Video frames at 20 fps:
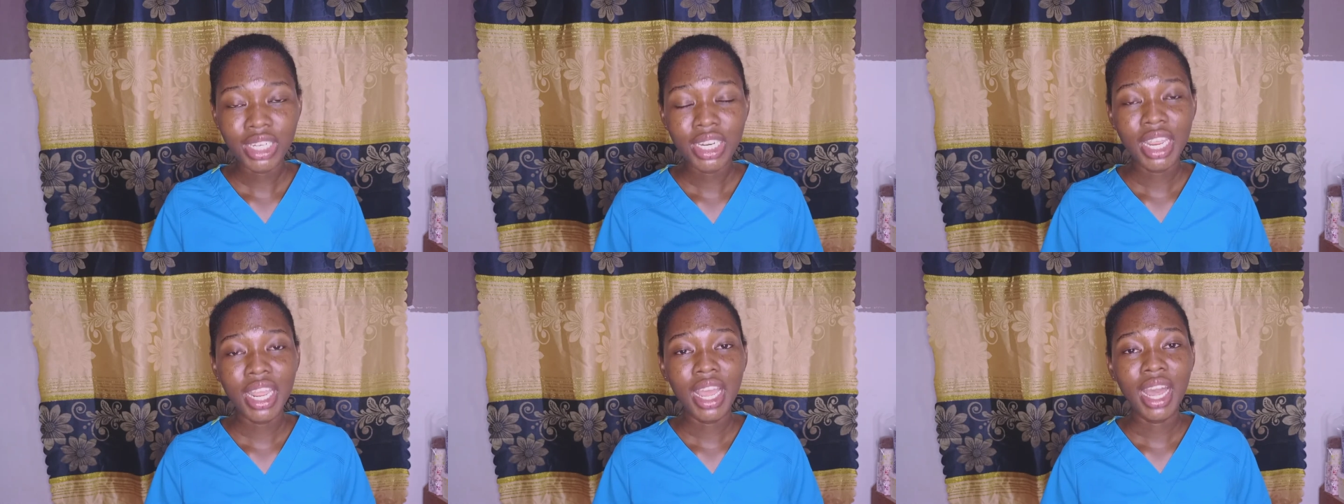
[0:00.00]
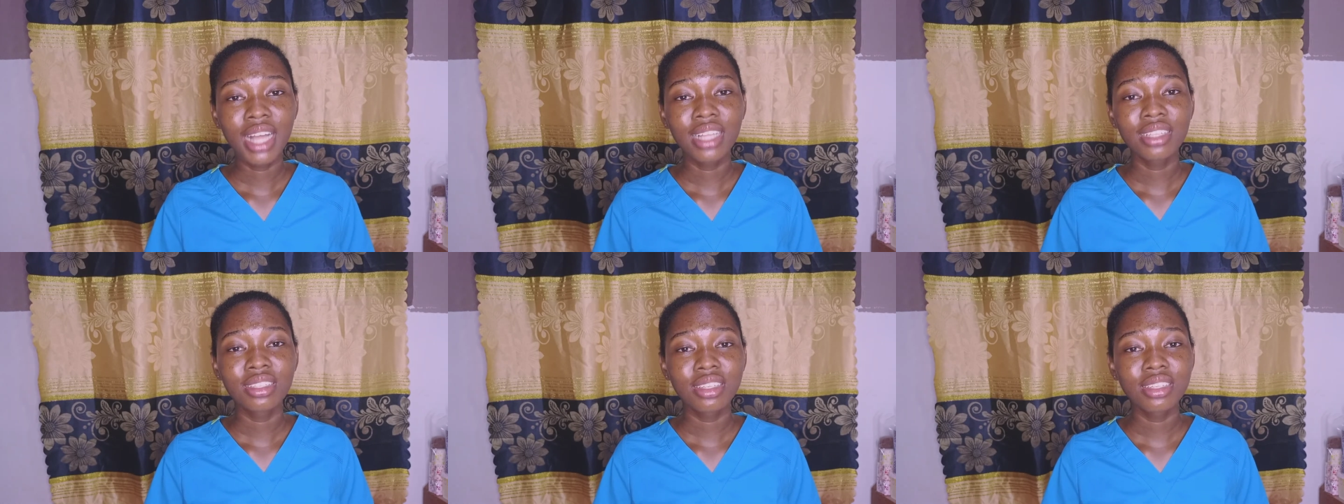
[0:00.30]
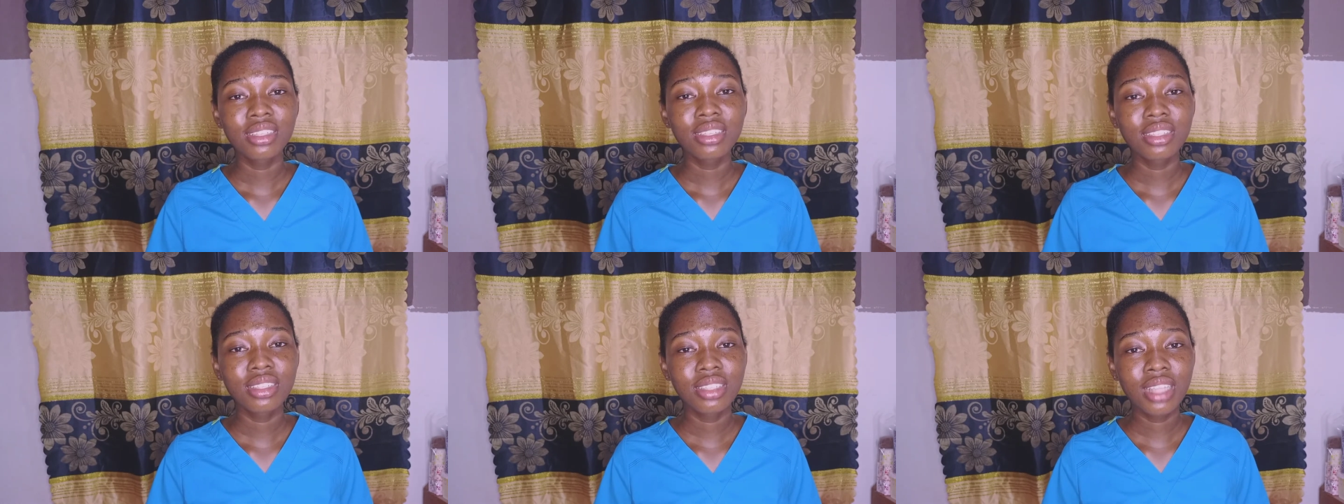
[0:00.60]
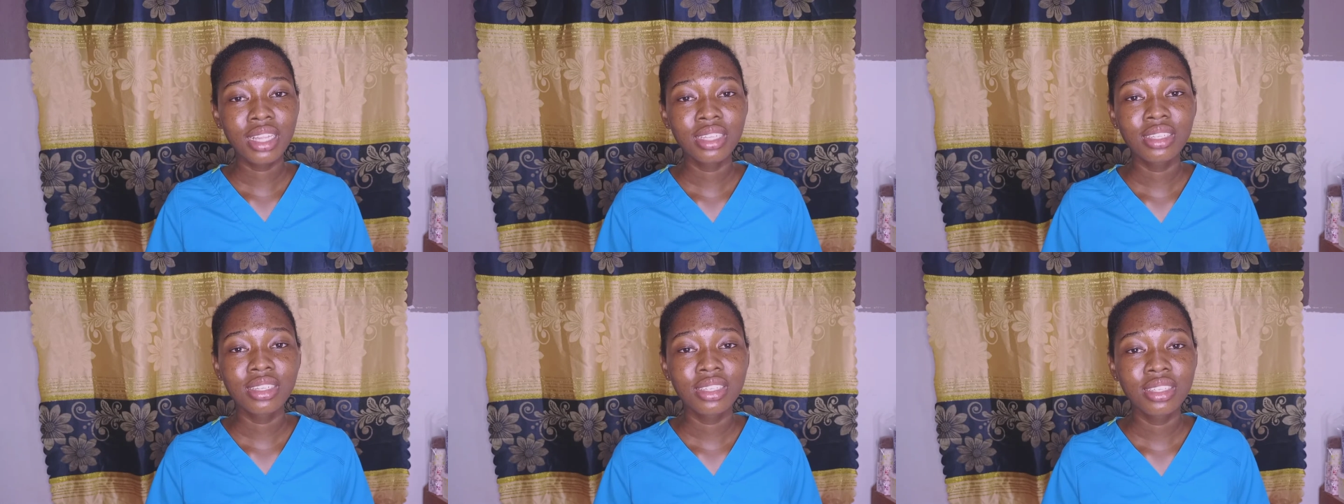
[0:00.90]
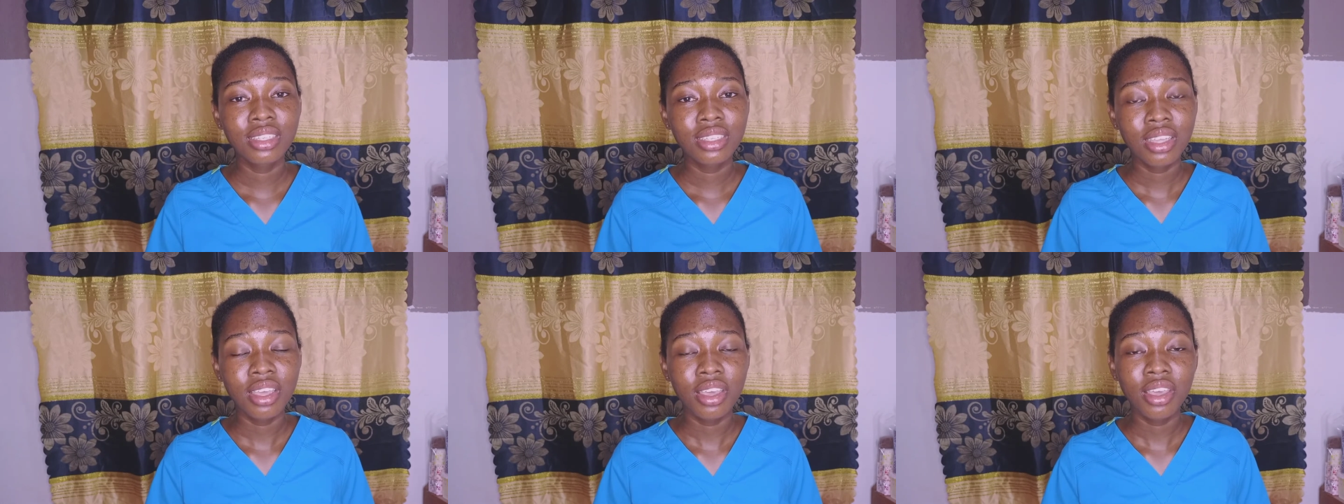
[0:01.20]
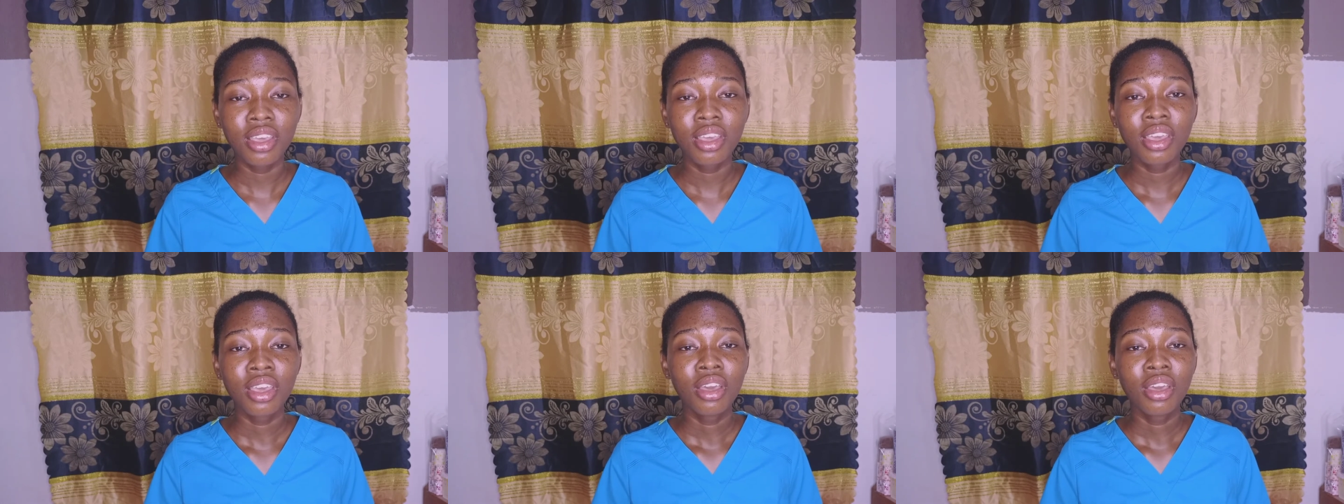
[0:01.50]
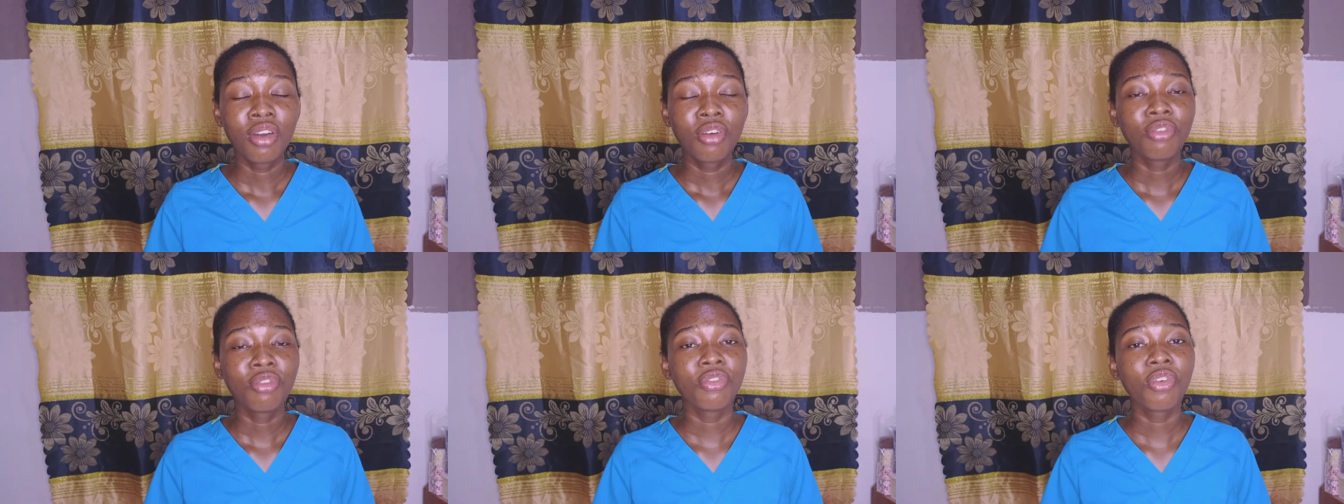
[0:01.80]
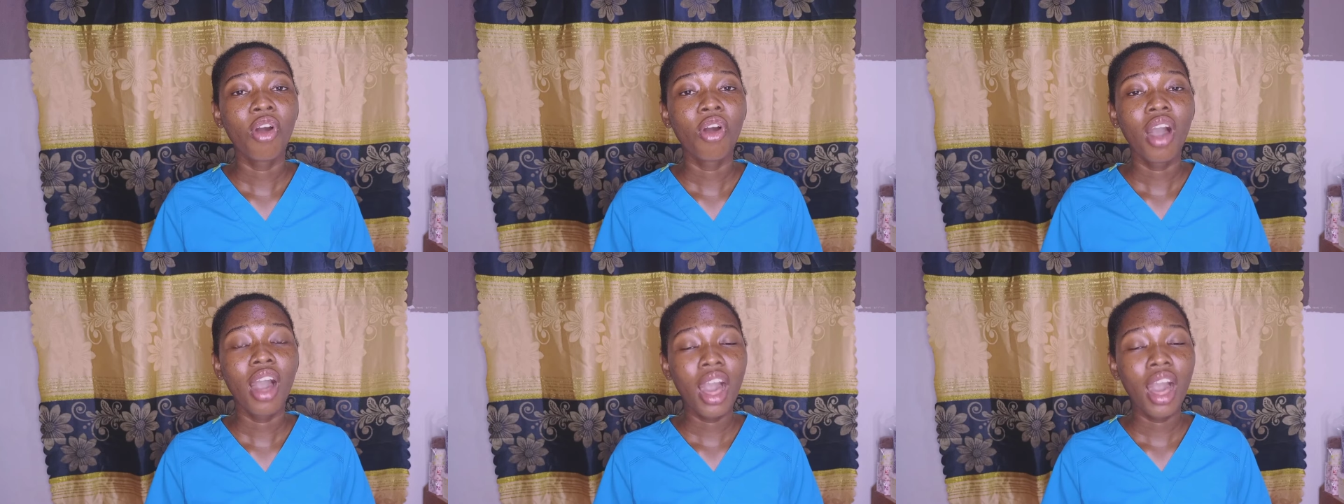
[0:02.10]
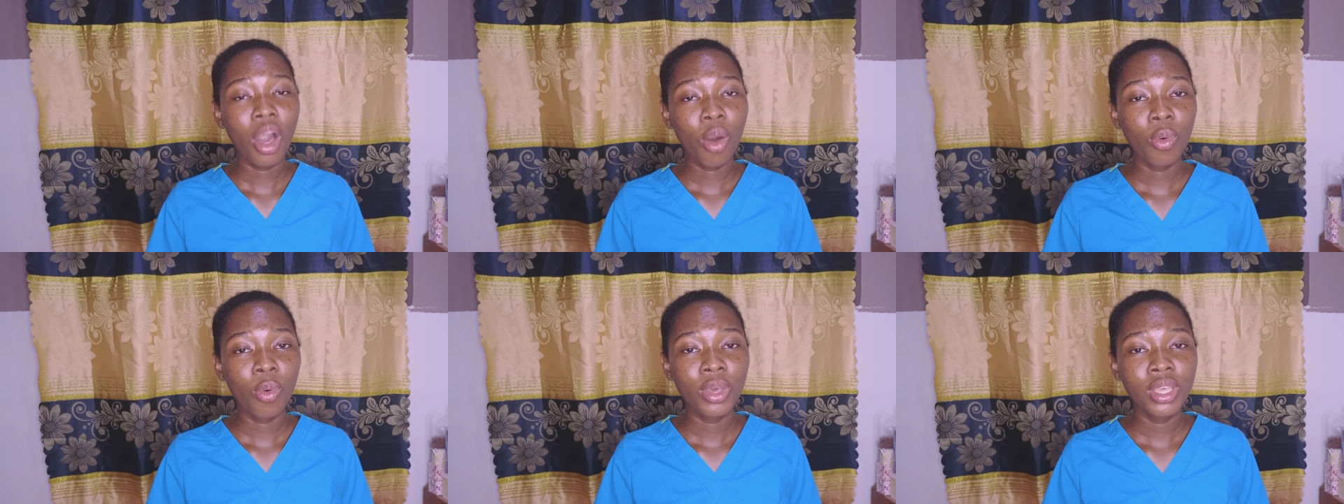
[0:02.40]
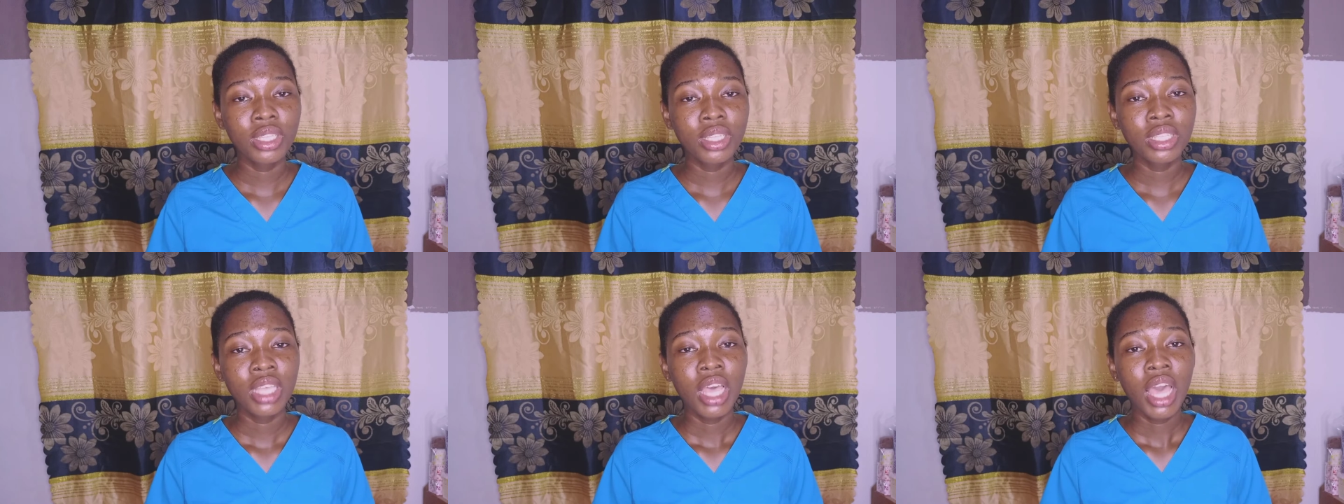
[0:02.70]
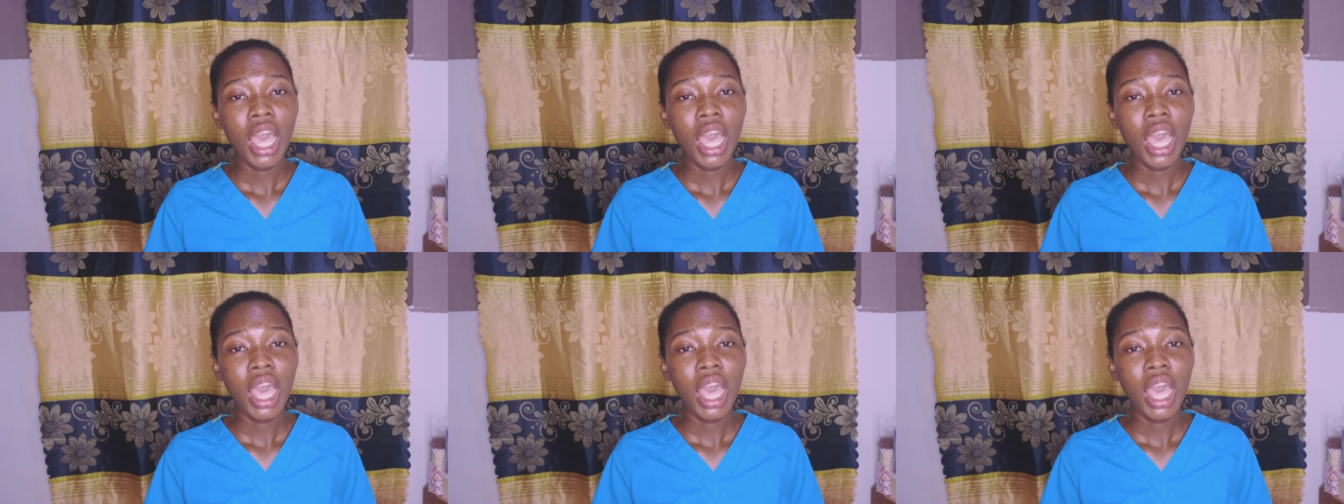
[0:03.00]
They are just standing there for hours.